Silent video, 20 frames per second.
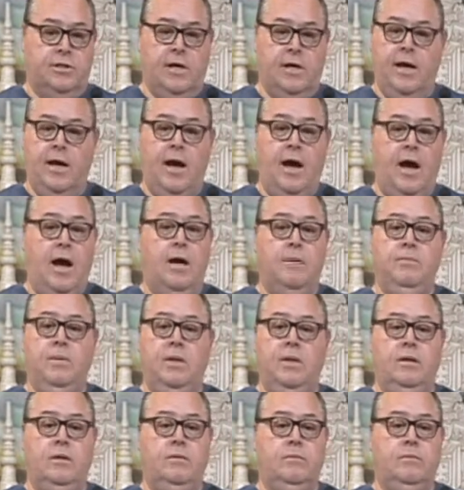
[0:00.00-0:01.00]
I
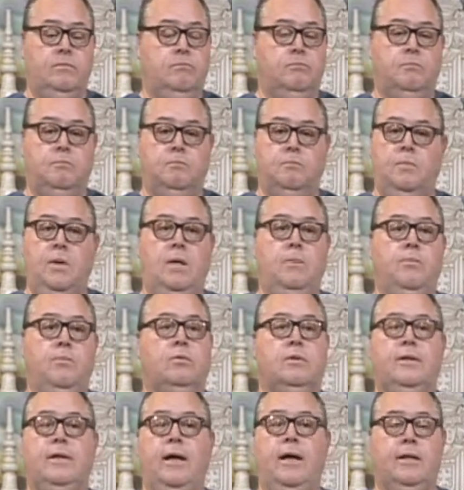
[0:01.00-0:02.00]
meet people
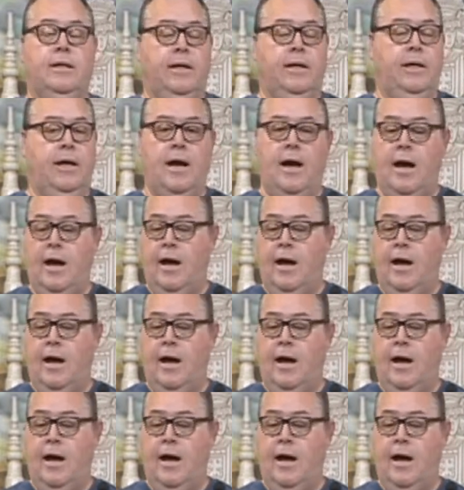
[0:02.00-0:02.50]
daily.